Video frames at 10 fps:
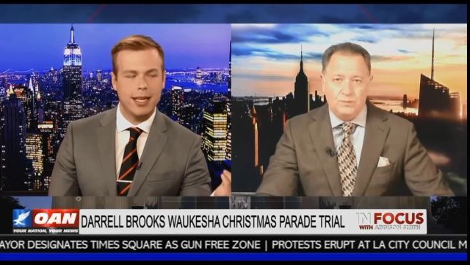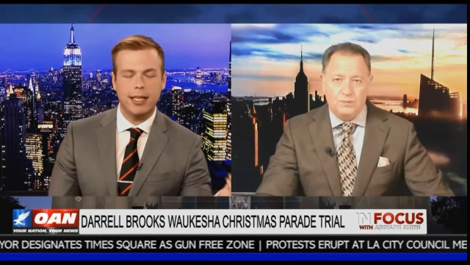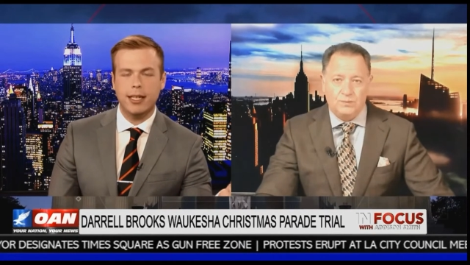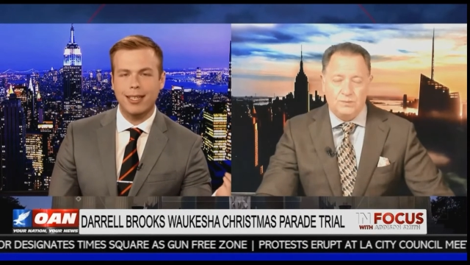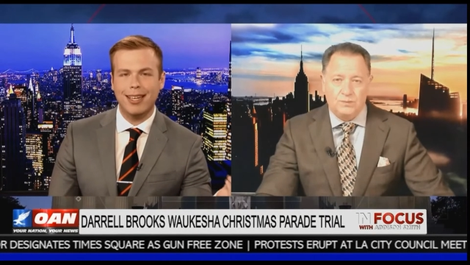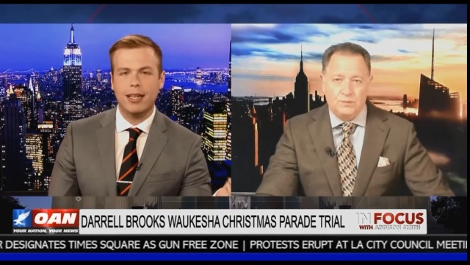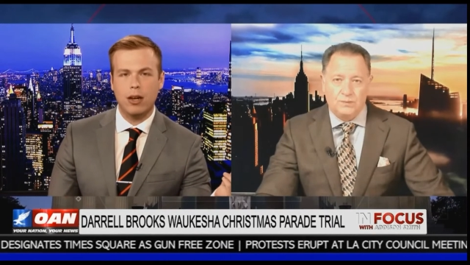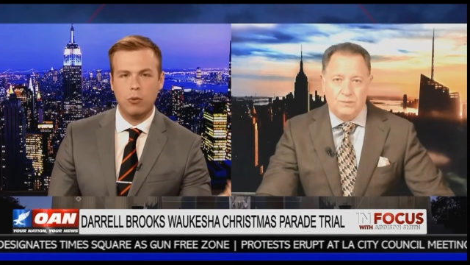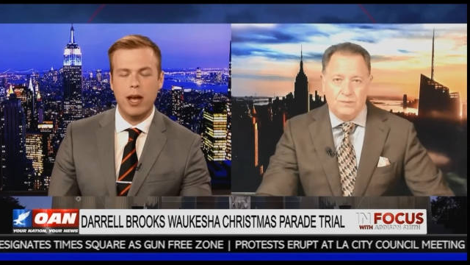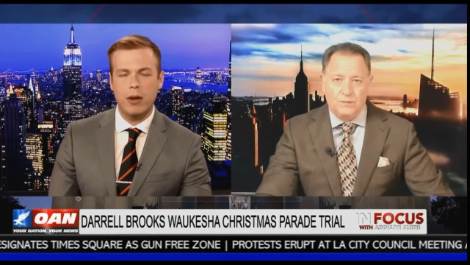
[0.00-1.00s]
Speaker 1: that he could
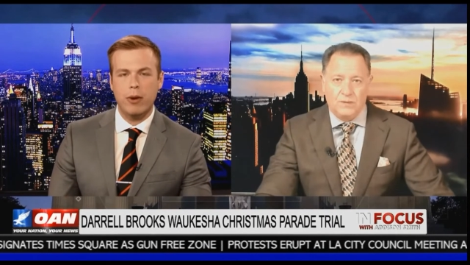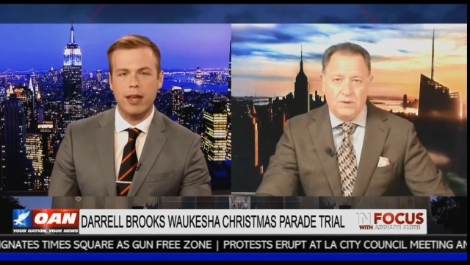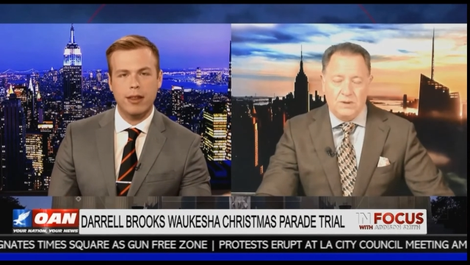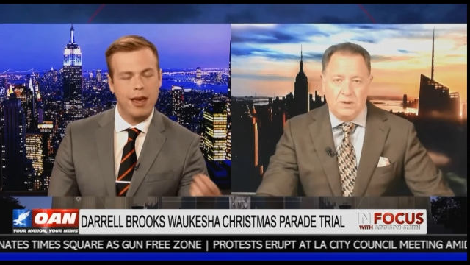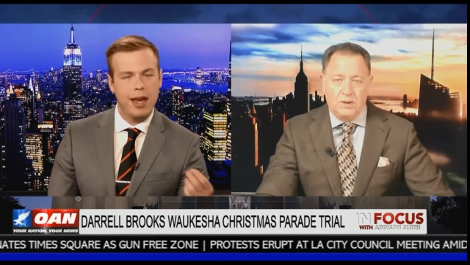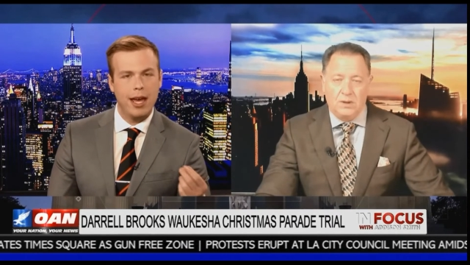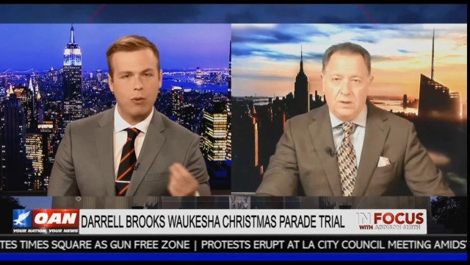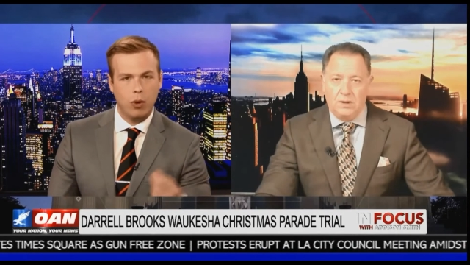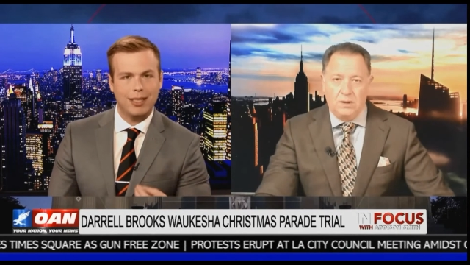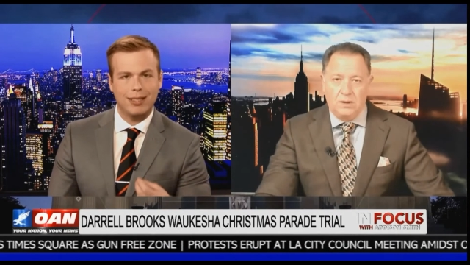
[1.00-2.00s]
get away with,
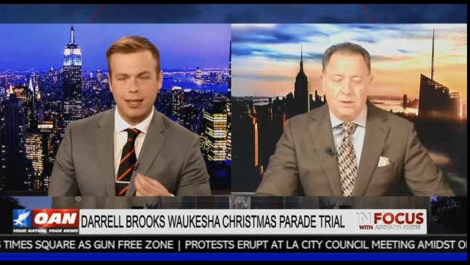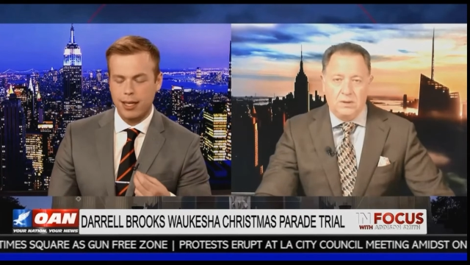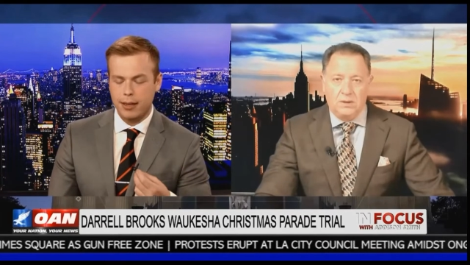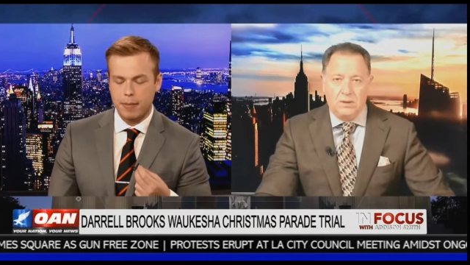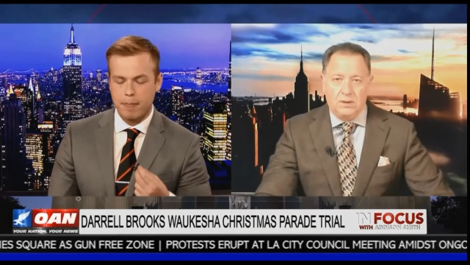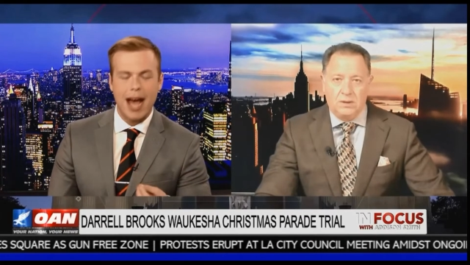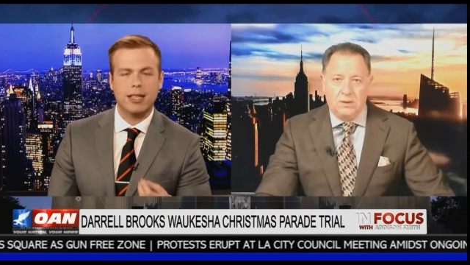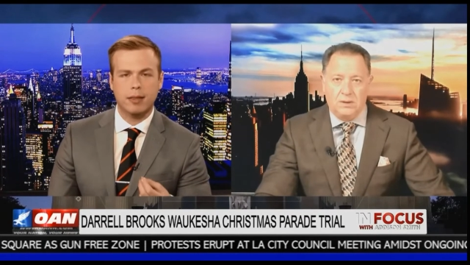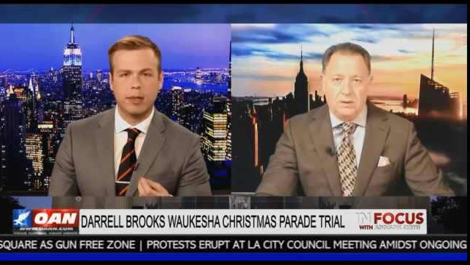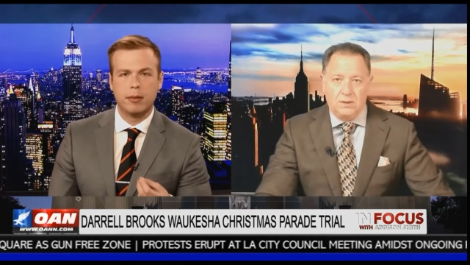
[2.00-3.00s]
and what is the
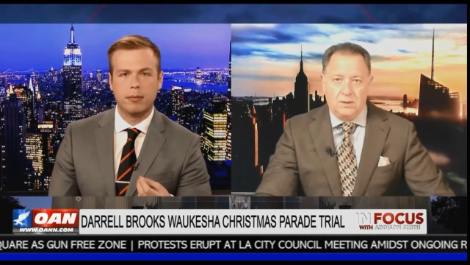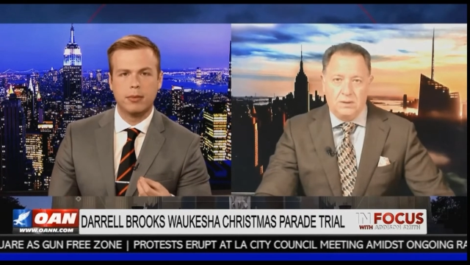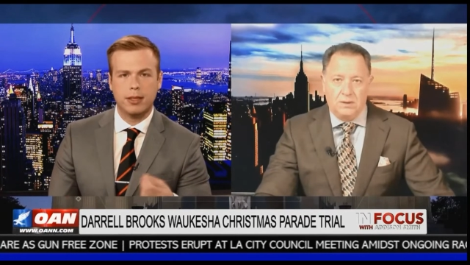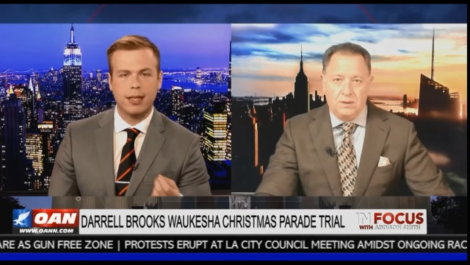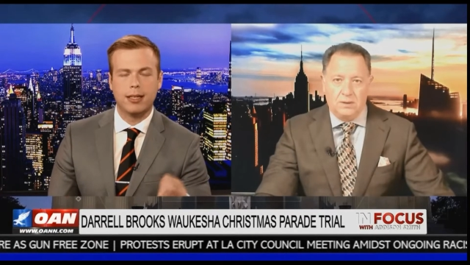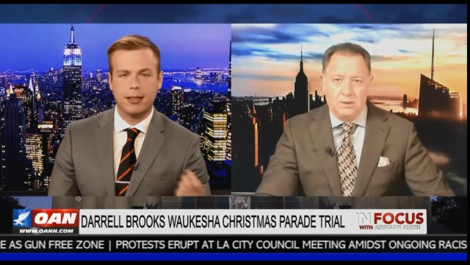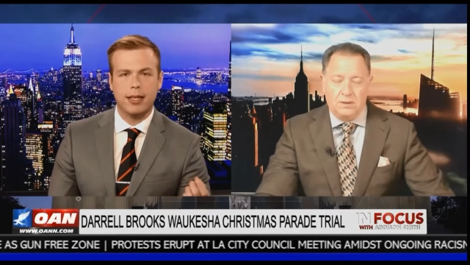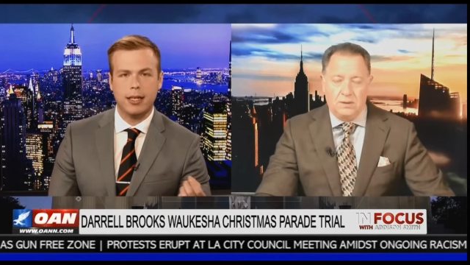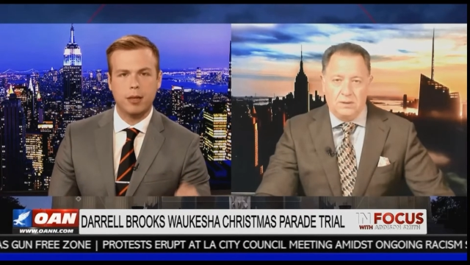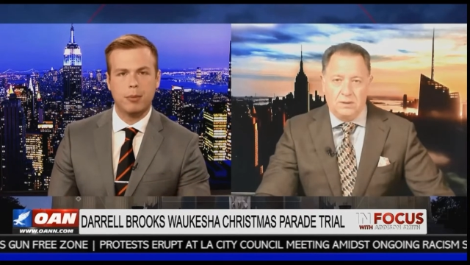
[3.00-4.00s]
maximum
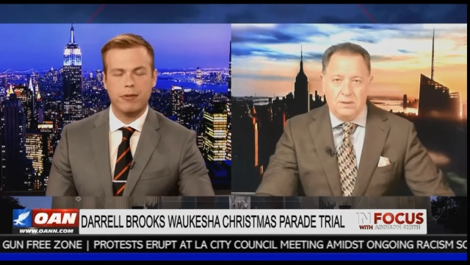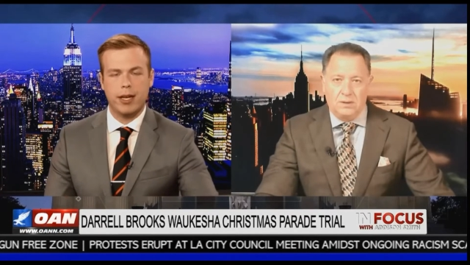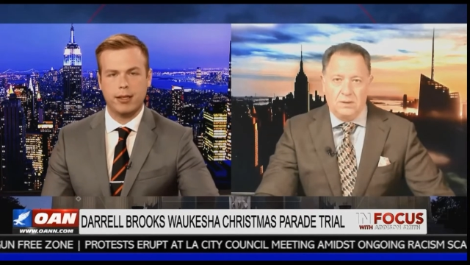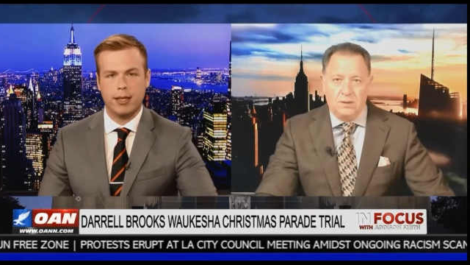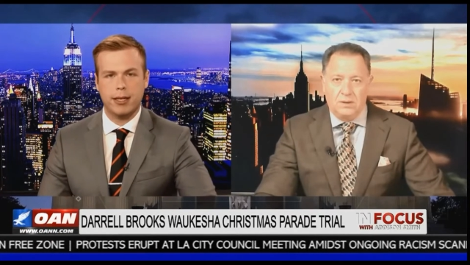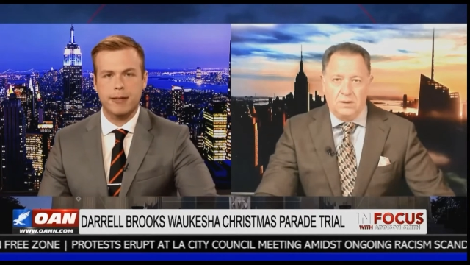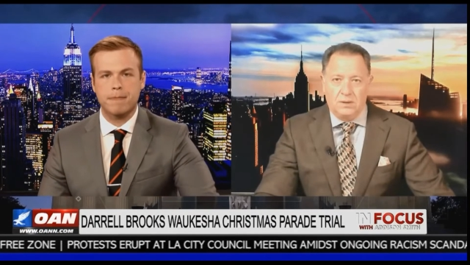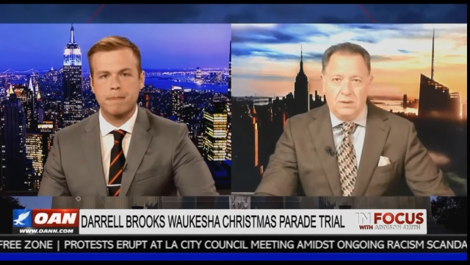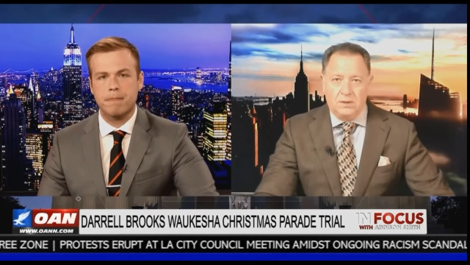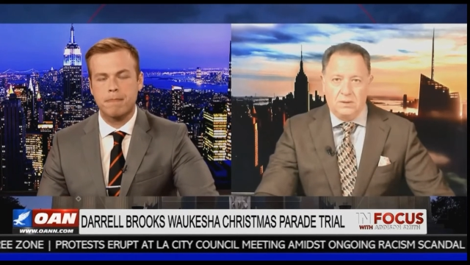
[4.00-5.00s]
sentence that he could be facing?
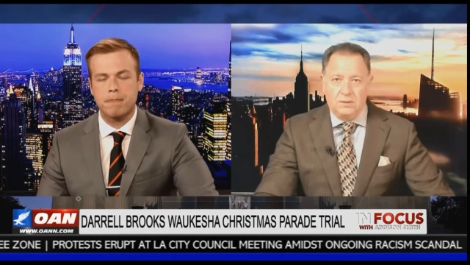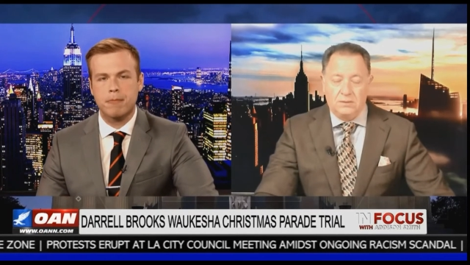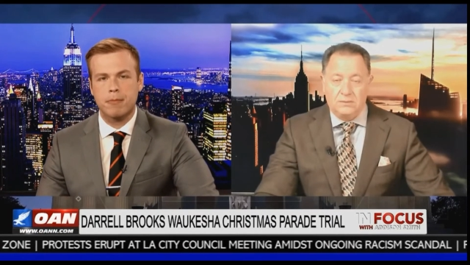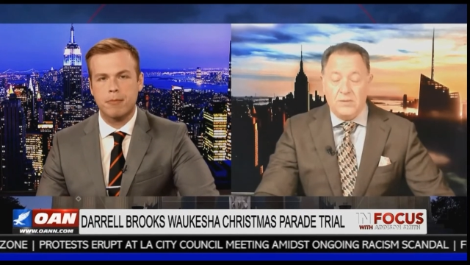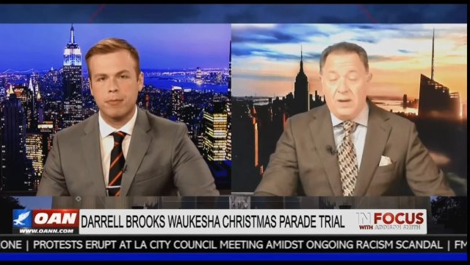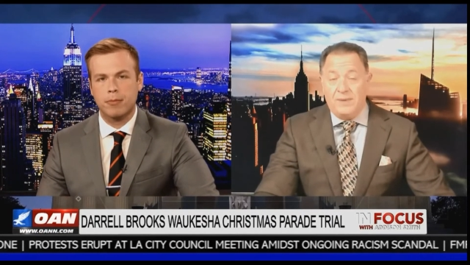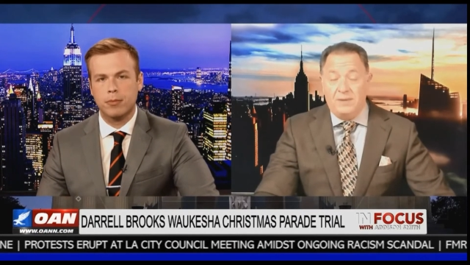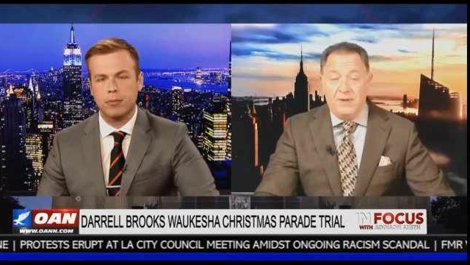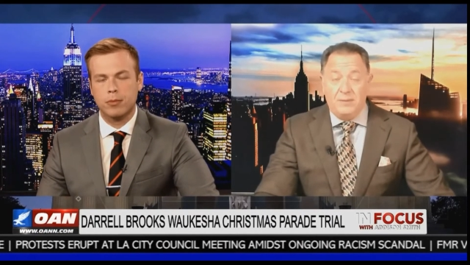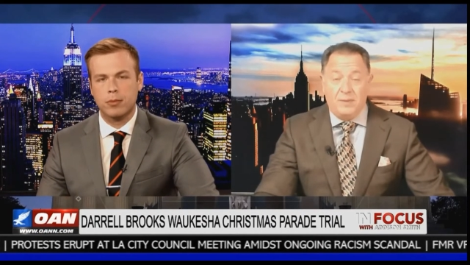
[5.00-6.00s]
Speaker 2: Well,
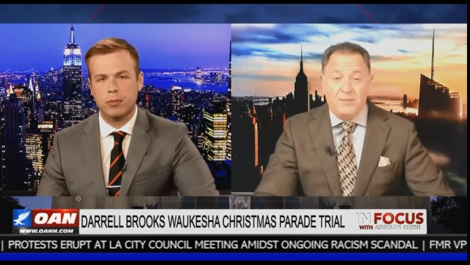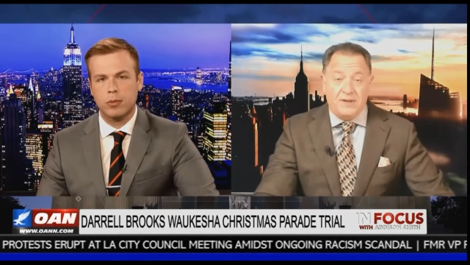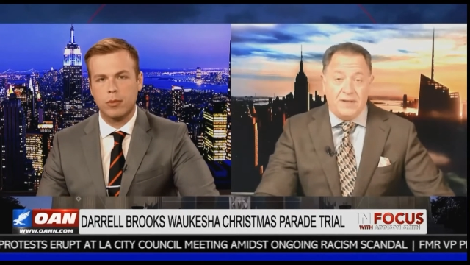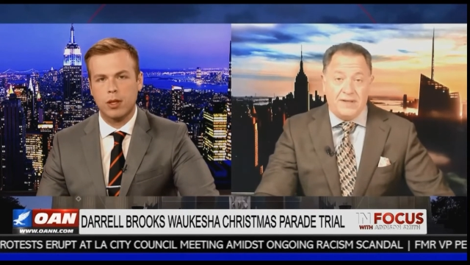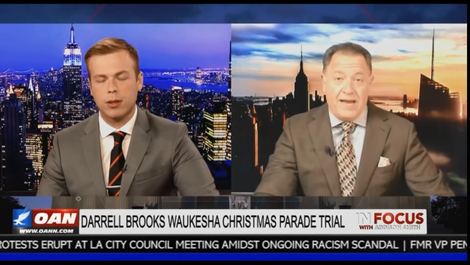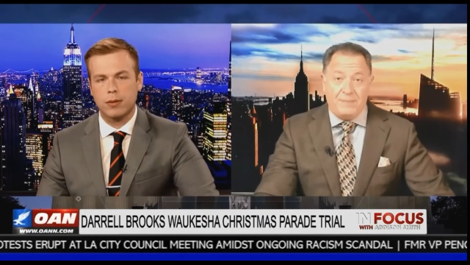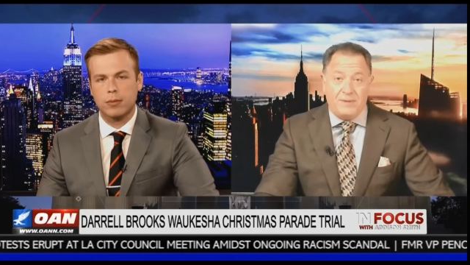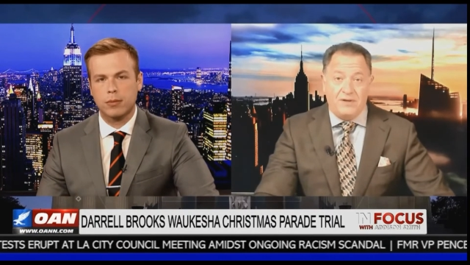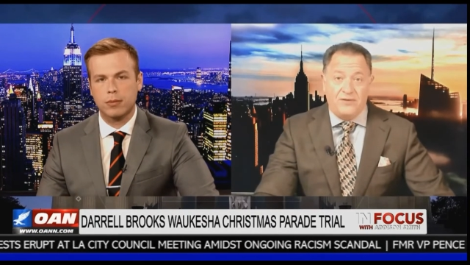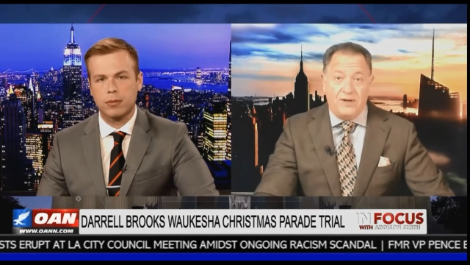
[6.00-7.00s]
I mean, the minimum thing that could
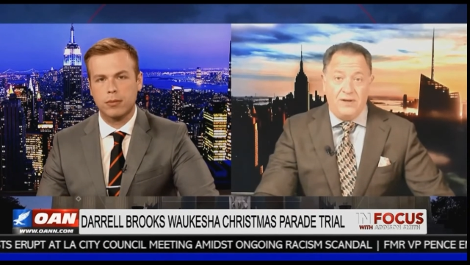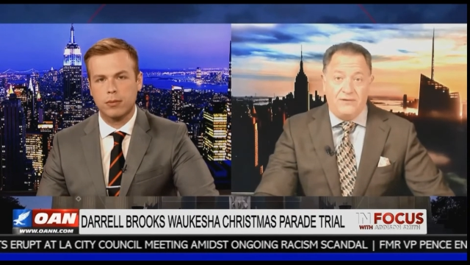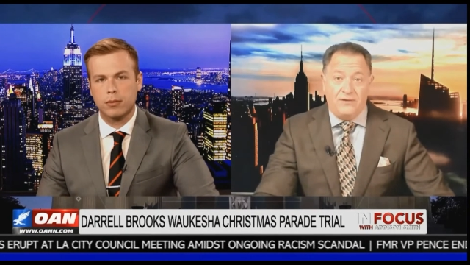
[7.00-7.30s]
happen is that